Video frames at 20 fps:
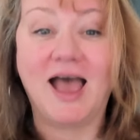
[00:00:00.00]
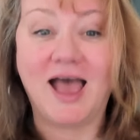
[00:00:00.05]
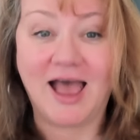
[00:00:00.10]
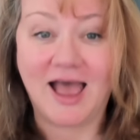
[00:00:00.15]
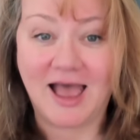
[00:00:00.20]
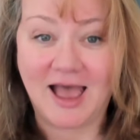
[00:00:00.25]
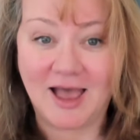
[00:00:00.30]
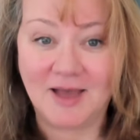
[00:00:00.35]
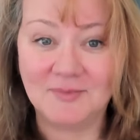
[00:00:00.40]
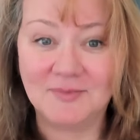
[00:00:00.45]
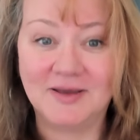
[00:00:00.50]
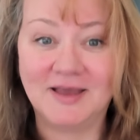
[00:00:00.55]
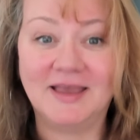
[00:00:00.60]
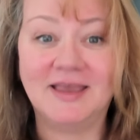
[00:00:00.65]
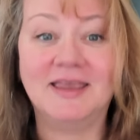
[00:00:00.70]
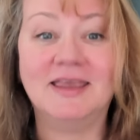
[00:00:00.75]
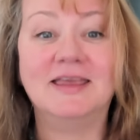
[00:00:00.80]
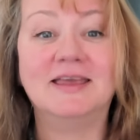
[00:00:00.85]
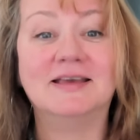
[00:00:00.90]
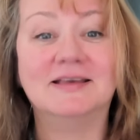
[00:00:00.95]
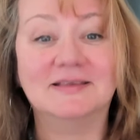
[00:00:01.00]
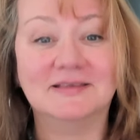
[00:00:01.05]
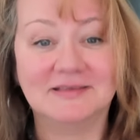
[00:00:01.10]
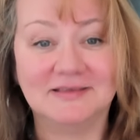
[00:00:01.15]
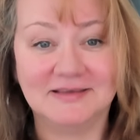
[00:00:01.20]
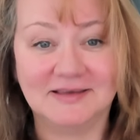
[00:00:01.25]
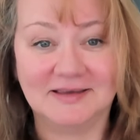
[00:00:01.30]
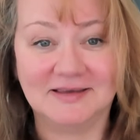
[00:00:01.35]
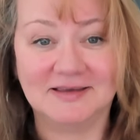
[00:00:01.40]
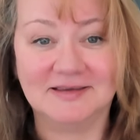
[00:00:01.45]

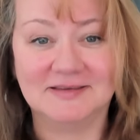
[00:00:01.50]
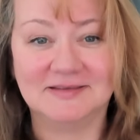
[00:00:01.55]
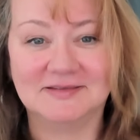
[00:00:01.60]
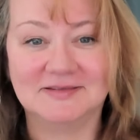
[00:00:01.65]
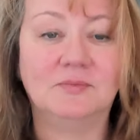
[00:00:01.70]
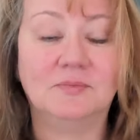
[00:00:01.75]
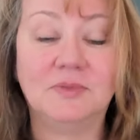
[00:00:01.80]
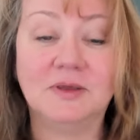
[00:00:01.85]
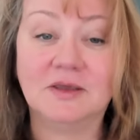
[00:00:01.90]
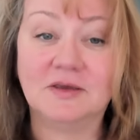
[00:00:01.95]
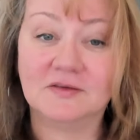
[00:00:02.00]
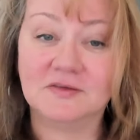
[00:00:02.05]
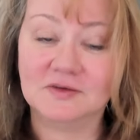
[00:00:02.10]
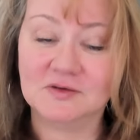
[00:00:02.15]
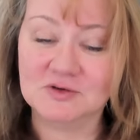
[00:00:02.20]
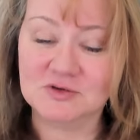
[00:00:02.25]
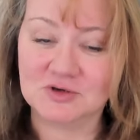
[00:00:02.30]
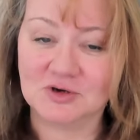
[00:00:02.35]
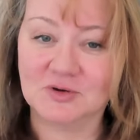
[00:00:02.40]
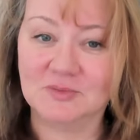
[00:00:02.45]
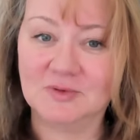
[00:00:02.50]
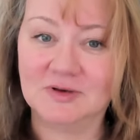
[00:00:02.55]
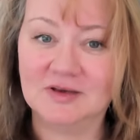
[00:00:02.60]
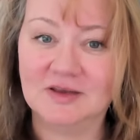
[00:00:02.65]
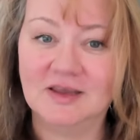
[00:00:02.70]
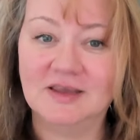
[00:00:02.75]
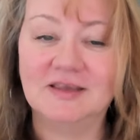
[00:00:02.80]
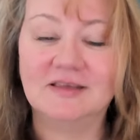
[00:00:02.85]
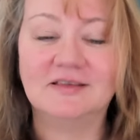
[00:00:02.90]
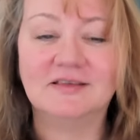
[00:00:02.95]
Ameise. Because in German,
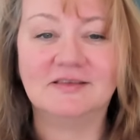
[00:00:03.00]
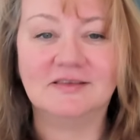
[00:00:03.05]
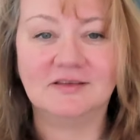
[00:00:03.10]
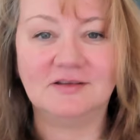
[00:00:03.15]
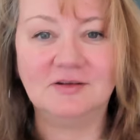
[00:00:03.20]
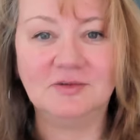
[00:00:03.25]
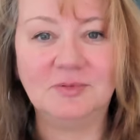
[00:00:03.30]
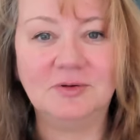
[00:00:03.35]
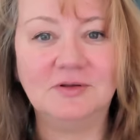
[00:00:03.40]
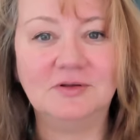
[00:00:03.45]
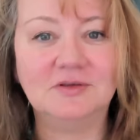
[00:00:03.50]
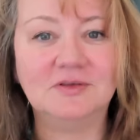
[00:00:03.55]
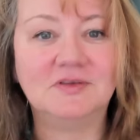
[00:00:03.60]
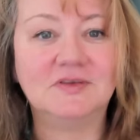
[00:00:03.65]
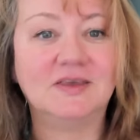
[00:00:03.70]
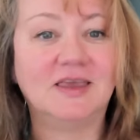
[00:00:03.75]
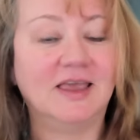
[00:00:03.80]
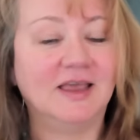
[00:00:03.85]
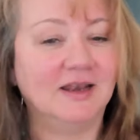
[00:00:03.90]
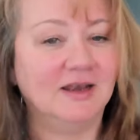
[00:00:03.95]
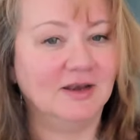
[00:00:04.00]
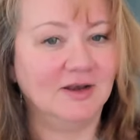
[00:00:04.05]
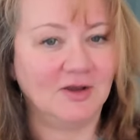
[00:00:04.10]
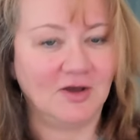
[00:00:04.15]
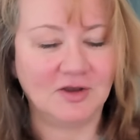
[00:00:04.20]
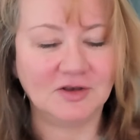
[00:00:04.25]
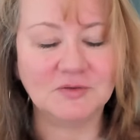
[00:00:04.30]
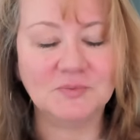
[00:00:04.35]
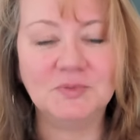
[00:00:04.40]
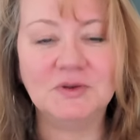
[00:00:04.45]
syllables
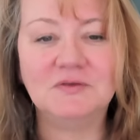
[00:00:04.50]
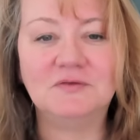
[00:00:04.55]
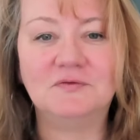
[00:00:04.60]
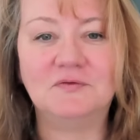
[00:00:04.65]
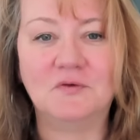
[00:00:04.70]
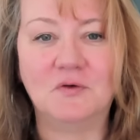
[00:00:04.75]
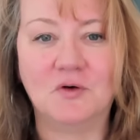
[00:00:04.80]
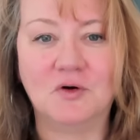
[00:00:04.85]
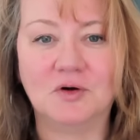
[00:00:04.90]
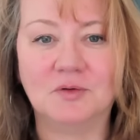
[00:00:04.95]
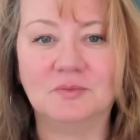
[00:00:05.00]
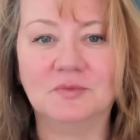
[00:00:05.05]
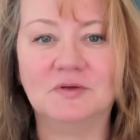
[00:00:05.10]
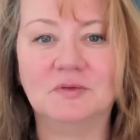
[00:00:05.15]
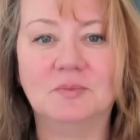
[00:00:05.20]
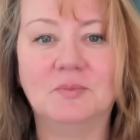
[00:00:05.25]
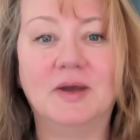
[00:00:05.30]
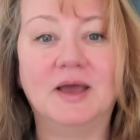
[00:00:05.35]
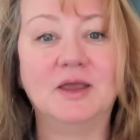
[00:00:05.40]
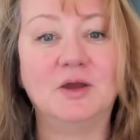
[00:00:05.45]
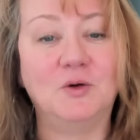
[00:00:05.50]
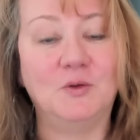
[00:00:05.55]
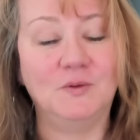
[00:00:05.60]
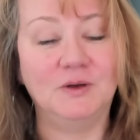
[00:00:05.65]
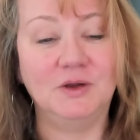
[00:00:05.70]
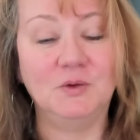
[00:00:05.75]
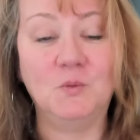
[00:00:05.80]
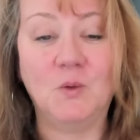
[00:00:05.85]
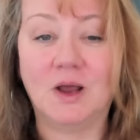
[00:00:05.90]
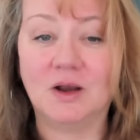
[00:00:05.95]
cannot be formed by
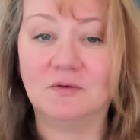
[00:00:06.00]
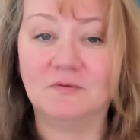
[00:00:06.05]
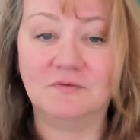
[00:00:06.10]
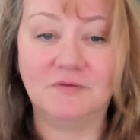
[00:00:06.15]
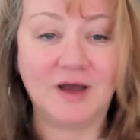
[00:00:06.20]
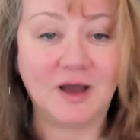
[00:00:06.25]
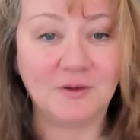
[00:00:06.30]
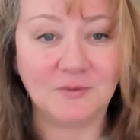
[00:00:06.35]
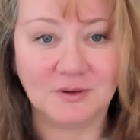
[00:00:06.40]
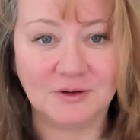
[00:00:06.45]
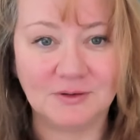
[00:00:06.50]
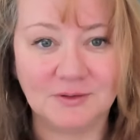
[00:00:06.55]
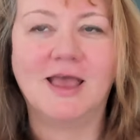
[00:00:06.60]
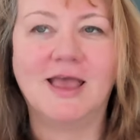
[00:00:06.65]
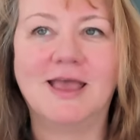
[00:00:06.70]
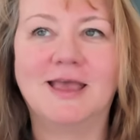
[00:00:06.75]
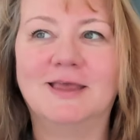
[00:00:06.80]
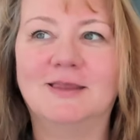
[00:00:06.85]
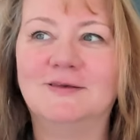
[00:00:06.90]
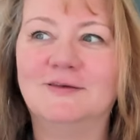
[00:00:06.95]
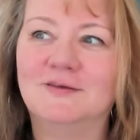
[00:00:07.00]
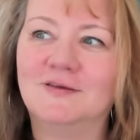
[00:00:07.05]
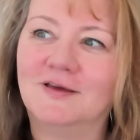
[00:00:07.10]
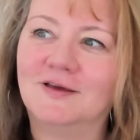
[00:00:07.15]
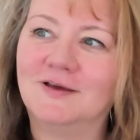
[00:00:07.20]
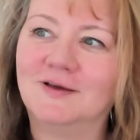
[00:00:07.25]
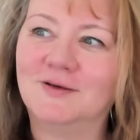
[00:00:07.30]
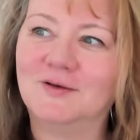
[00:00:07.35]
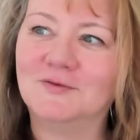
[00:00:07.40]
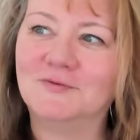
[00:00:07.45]
only one vowel. And
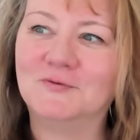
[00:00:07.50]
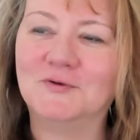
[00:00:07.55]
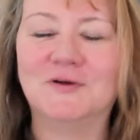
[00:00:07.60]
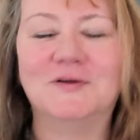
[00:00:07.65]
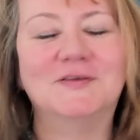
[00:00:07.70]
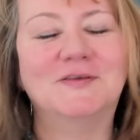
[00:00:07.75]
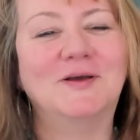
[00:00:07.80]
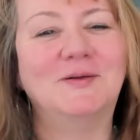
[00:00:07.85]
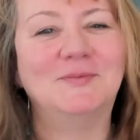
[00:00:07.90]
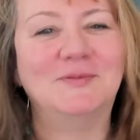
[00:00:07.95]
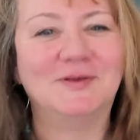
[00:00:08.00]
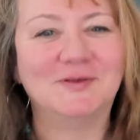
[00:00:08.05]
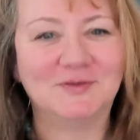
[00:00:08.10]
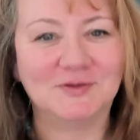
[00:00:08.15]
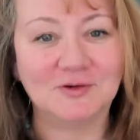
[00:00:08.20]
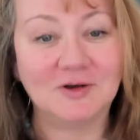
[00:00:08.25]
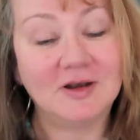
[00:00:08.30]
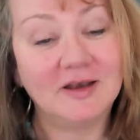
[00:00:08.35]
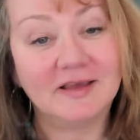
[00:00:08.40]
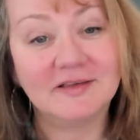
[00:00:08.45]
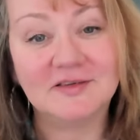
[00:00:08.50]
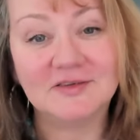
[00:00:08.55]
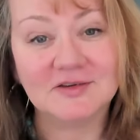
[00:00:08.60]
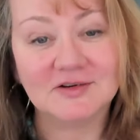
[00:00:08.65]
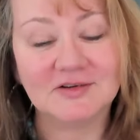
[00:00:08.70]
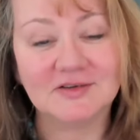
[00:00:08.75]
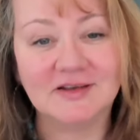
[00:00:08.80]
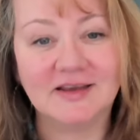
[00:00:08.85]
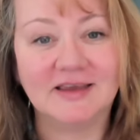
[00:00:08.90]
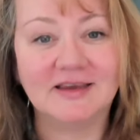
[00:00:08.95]
for example, also
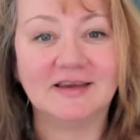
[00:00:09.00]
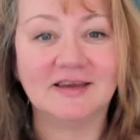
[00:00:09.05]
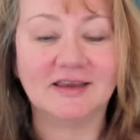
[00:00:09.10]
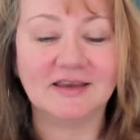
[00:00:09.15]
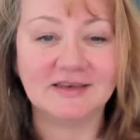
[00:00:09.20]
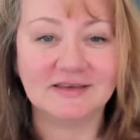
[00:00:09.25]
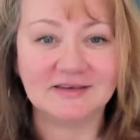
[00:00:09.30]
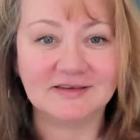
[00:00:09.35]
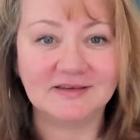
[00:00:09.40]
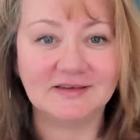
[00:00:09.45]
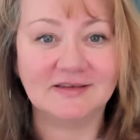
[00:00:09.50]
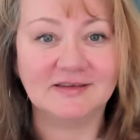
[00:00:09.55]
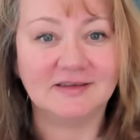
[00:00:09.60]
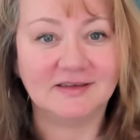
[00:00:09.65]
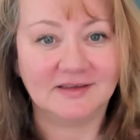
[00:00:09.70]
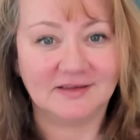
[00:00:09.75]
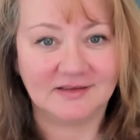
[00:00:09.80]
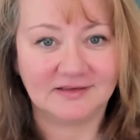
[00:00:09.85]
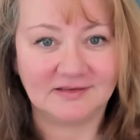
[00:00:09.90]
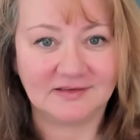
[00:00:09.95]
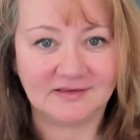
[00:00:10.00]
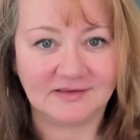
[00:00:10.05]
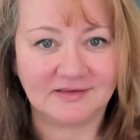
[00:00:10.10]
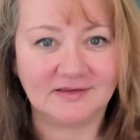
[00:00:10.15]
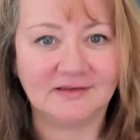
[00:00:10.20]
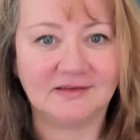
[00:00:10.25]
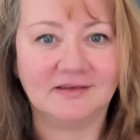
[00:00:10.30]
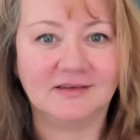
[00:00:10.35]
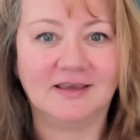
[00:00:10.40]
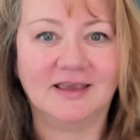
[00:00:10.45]
clusters like t, ts,
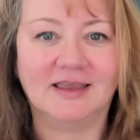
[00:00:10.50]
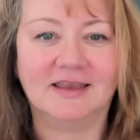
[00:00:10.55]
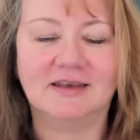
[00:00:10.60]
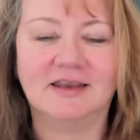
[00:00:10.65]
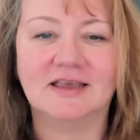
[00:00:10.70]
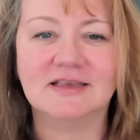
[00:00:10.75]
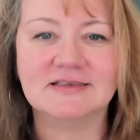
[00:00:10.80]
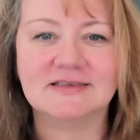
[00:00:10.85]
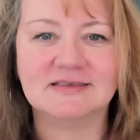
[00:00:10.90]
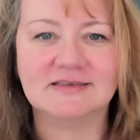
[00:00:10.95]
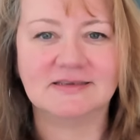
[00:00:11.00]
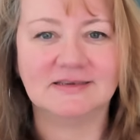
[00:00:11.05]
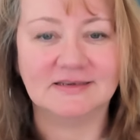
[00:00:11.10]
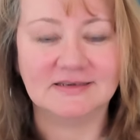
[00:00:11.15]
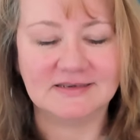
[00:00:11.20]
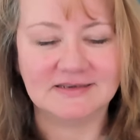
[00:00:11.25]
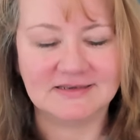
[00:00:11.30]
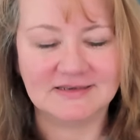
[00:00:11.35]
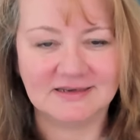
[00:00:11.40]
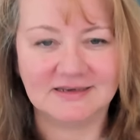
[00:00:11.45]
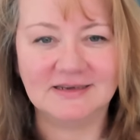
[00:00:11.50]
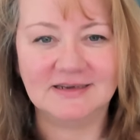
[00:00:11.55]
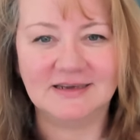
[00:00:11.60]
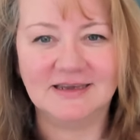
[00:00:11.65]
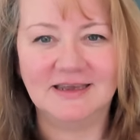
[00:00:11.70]
and st